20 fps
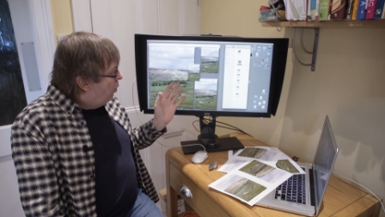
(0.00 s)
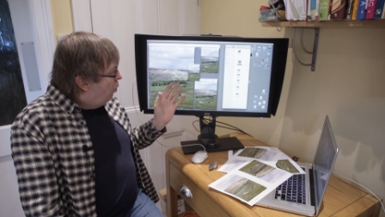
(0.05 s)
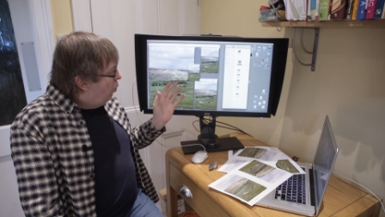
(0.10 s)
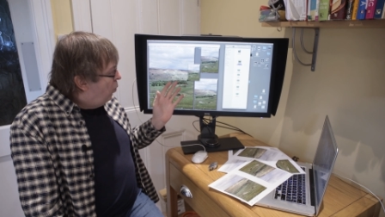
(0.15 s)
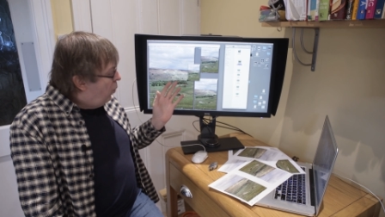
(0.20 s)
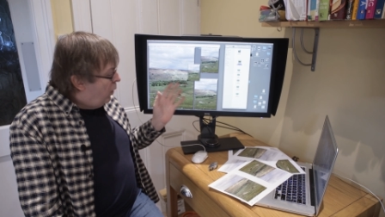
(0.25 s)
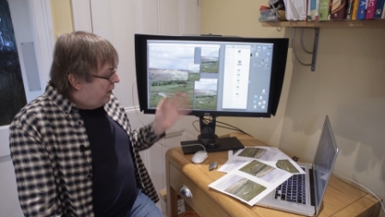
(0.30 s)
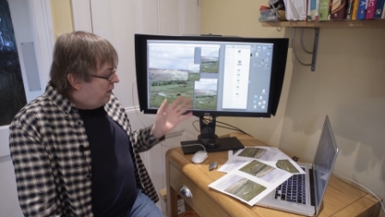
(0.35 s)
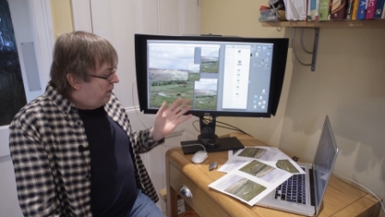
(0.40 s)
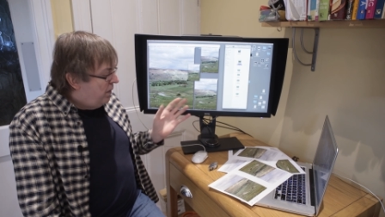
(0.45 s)

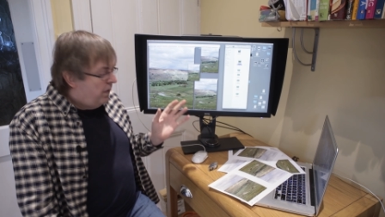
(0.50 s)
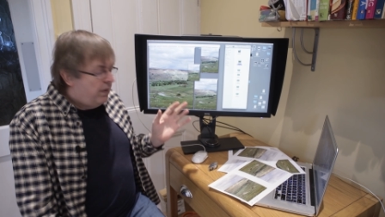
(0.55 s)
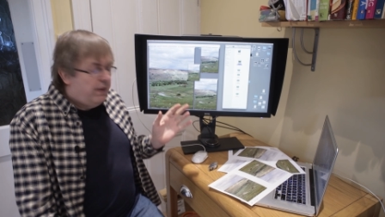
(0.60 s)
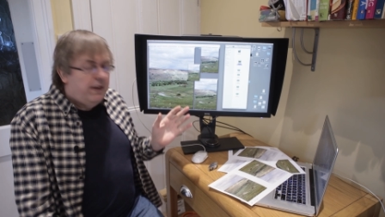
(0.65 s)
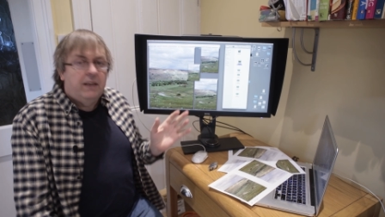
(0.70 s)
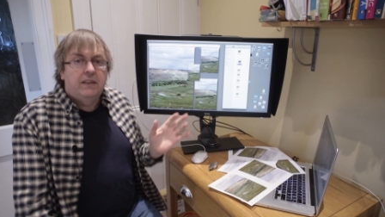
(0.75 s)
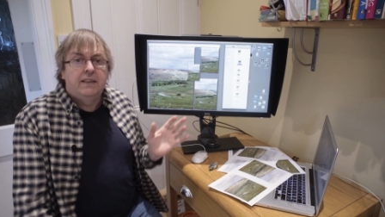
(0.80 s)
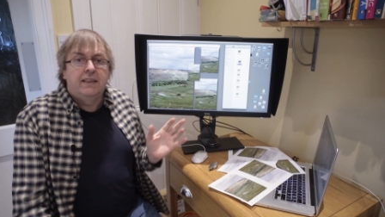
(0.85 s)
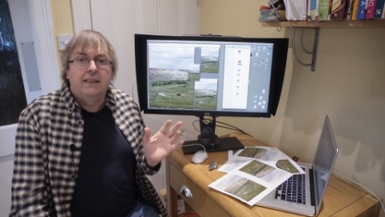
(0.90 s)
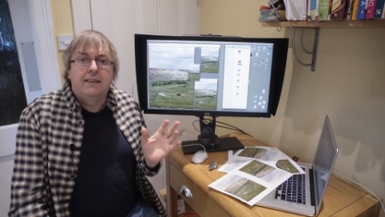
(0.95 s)
one of the
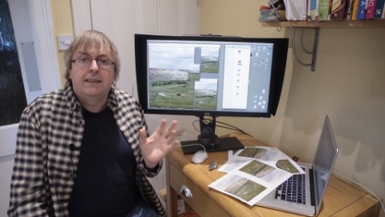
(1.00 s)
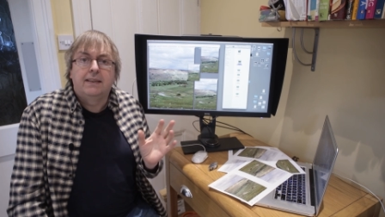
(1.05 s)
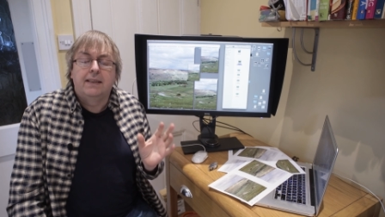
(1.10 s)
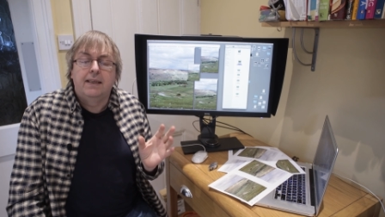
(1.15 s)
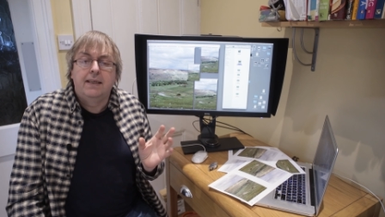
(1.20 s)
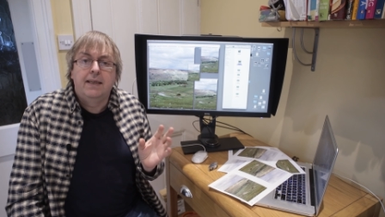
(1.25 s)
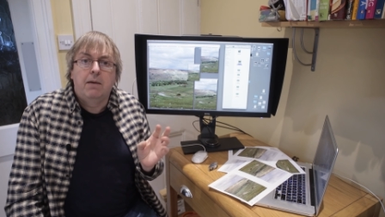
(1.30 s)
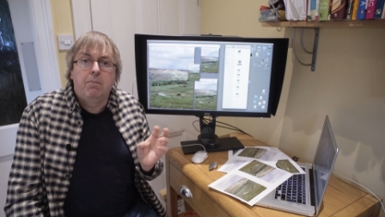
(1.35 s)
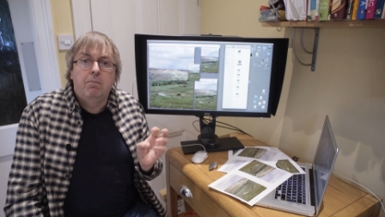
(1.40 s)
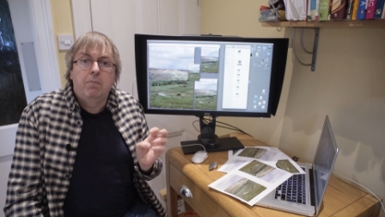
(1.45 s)
things is
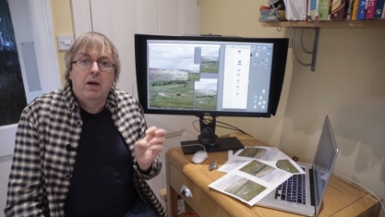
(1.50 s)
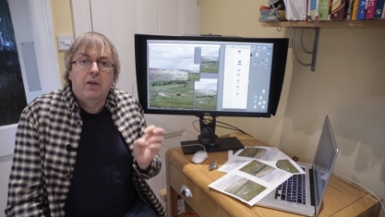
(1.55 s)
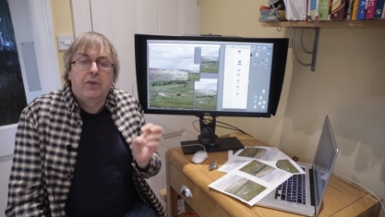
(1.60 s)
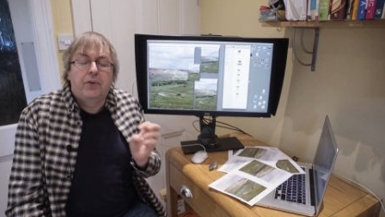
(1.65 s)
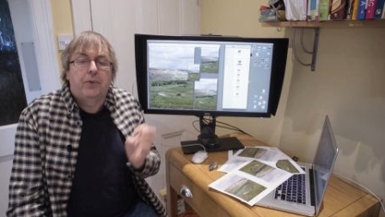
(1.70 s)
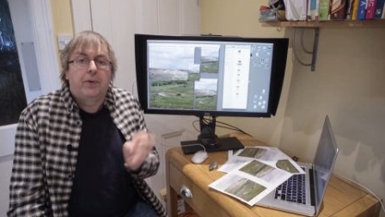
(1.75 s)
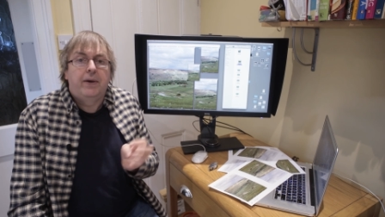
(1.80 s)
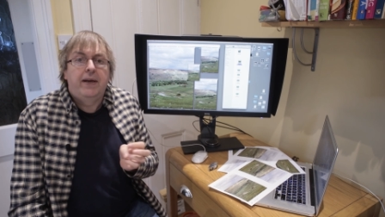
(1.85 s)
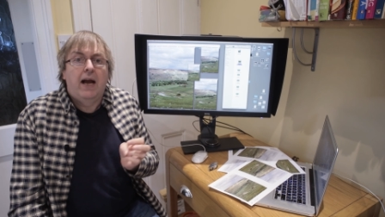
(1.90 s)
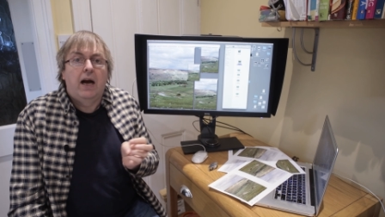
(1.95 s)
the number
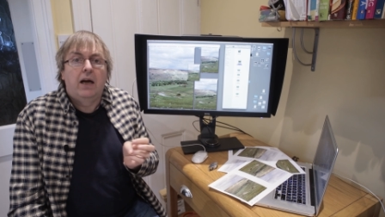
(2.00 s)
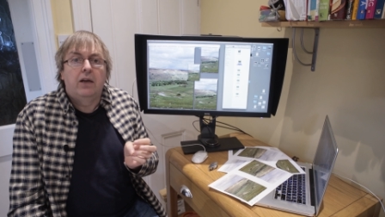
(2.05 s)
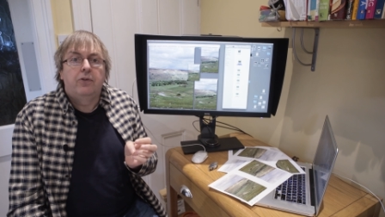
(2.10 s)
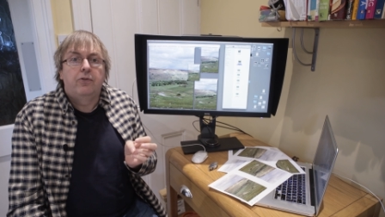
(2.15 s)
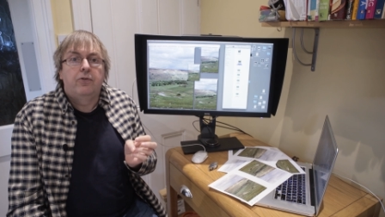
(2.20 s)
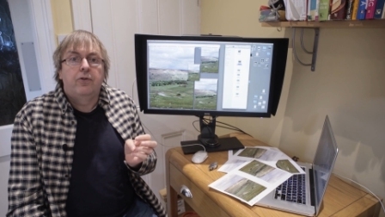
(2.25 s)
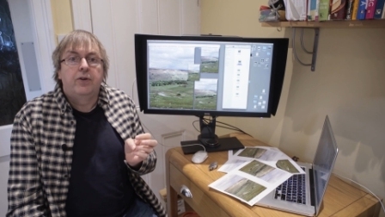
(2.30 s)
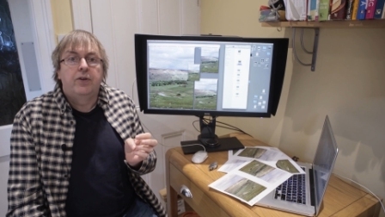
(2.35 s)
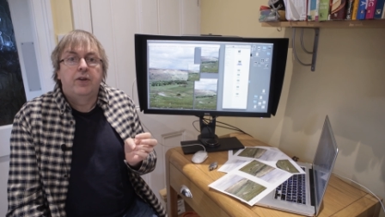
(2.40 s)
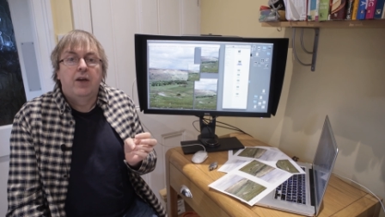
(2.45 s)

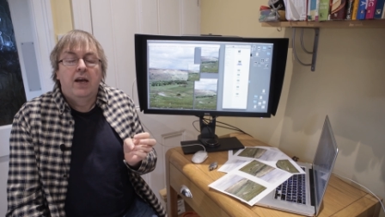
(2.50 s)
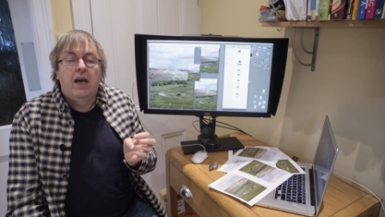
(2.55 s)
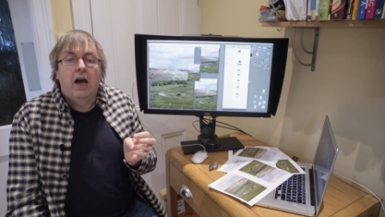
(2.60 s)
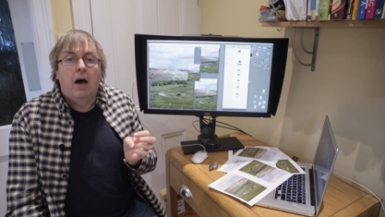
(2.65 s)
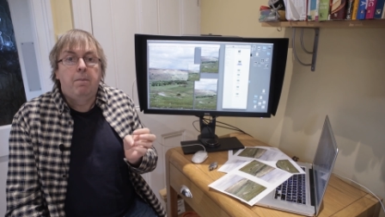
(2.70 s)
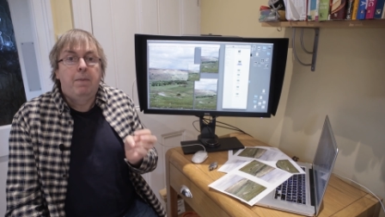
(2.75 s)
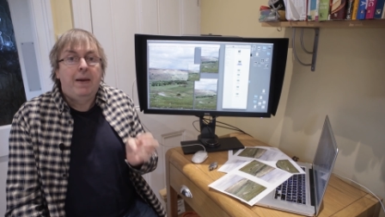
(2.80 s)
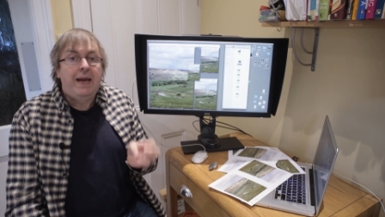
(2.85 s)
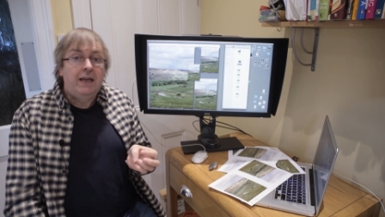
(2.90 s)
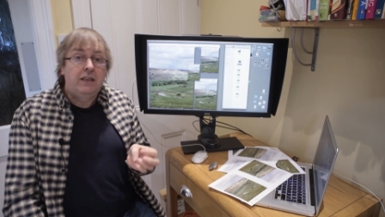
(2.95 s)
300
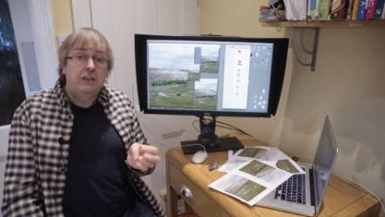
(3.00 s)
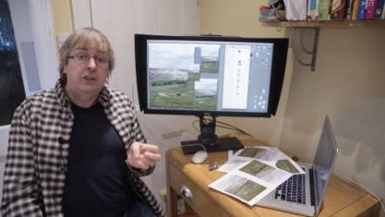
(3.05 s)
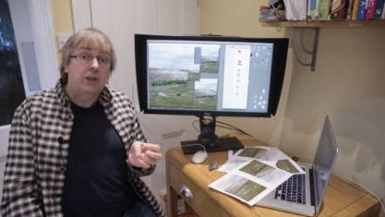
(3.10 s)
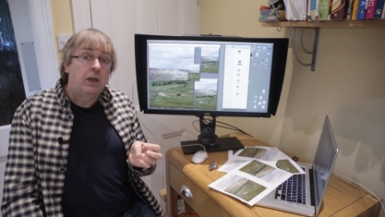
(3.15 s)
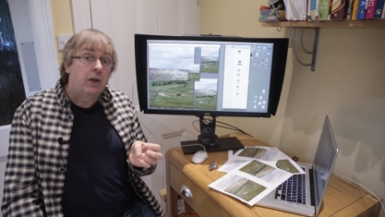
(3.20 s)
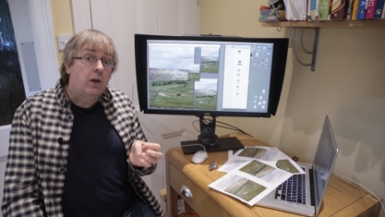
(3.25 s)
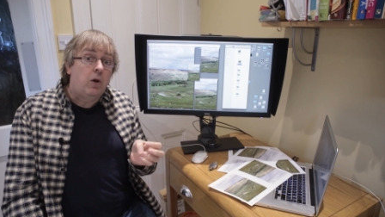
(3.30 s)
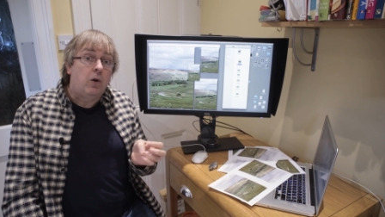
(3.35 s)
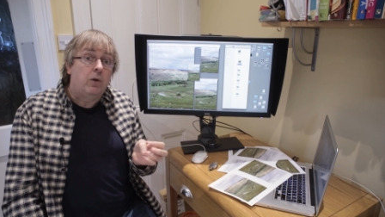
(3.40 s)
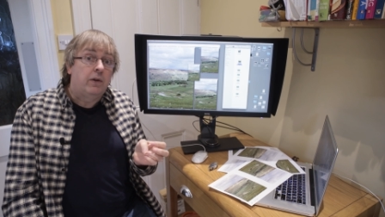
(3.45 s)
appears
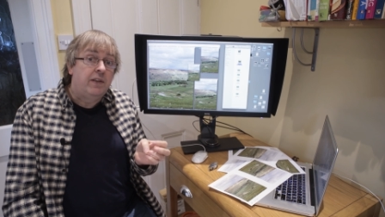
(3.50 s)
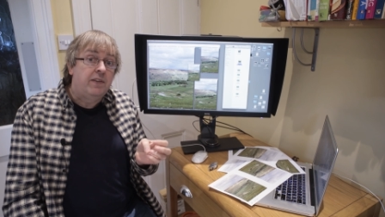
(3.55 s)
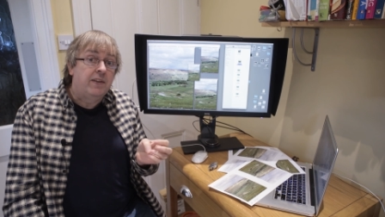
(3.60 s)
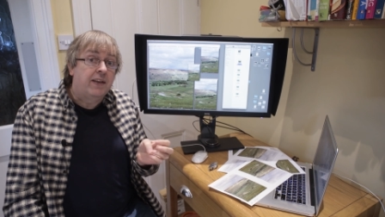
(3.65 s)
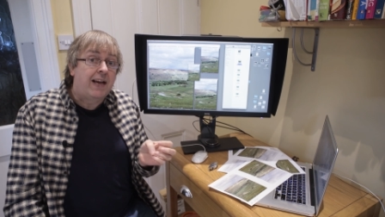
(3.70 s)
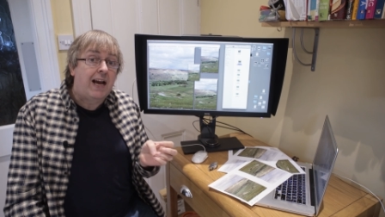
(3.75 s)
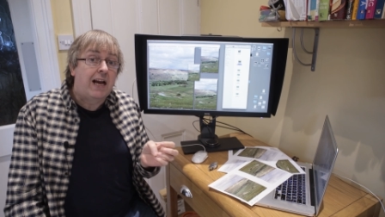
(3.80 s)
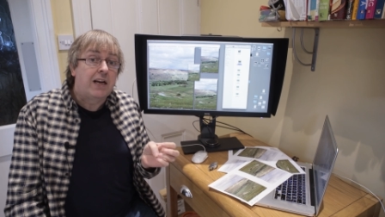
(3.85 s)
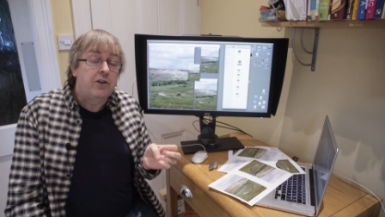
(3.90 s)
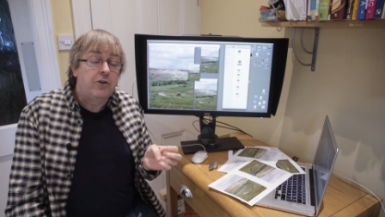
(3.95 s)
a lot in the
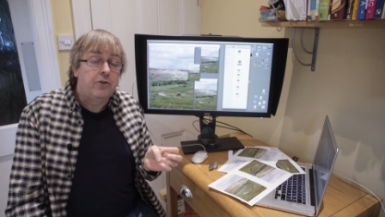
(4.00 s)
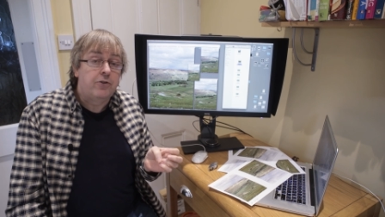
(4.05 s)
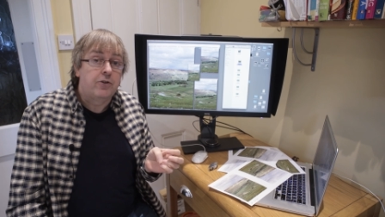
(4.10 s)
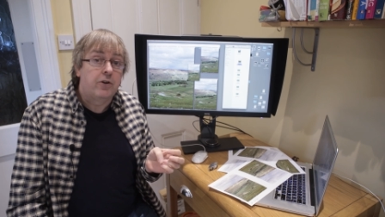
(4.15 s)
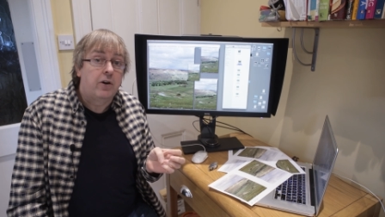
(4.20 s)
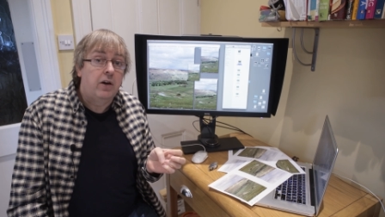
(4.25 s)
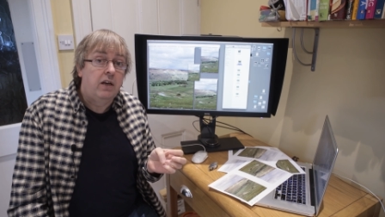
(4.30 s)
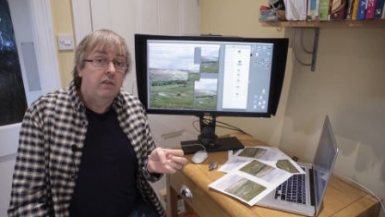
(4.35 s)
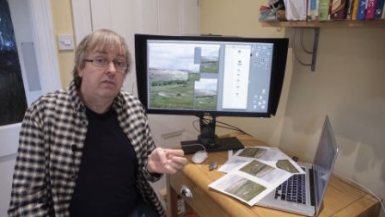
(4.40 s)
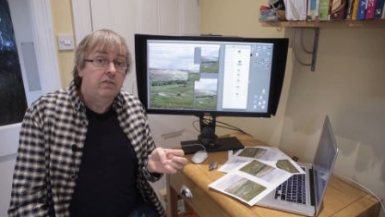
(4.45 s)
Canon
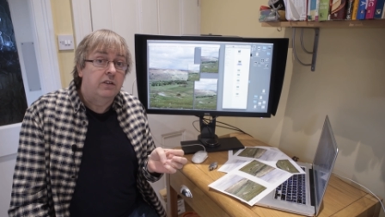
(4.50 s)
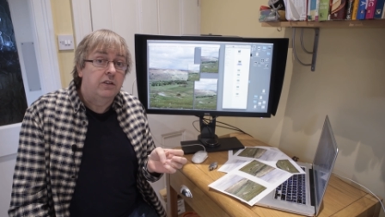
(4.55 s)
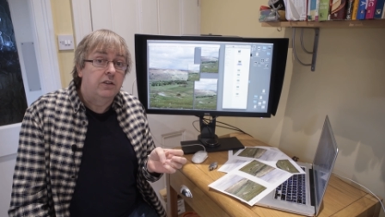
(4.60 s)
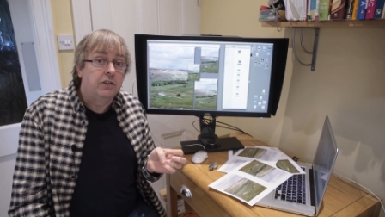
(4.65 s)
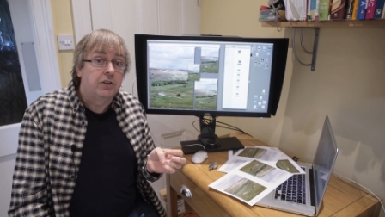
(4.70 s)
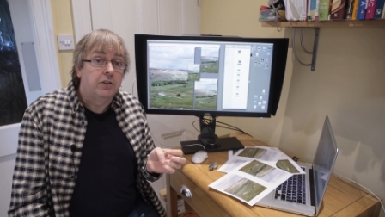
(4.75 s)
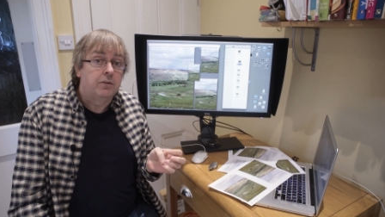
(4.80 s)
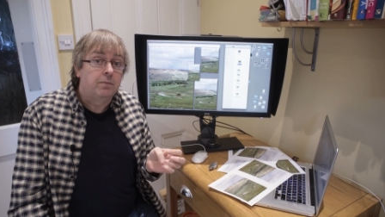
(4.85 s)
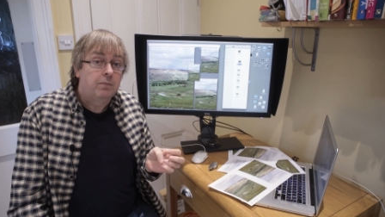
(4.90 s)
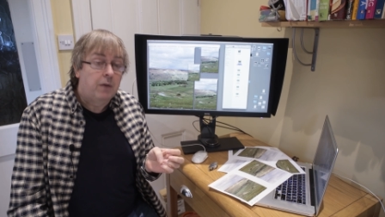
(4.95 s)

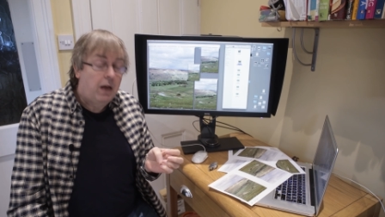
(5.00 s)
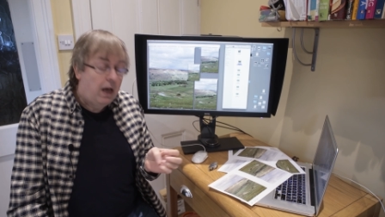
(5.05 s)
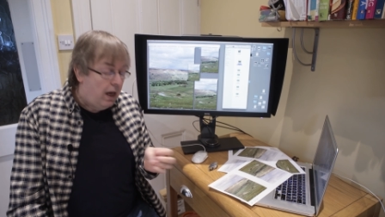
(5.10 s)
drivers.